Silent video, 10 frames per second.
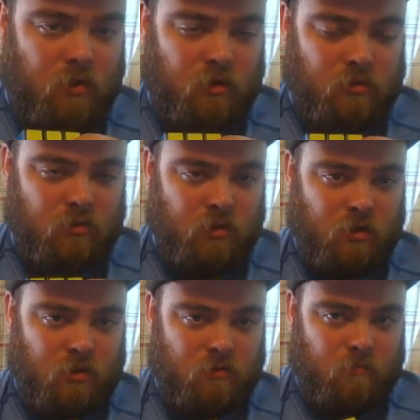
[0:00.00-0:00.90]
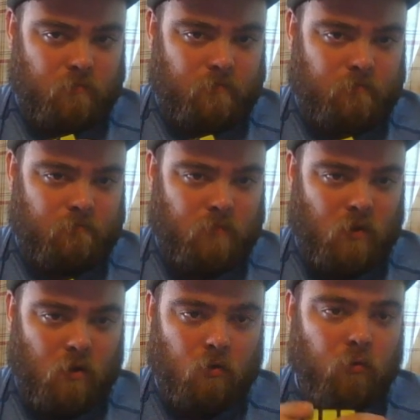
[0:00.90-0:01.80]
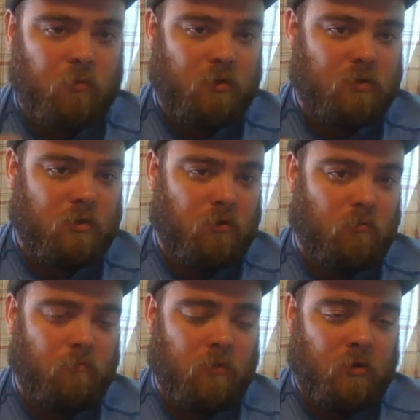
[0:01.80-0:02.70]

into the all Rubik's cube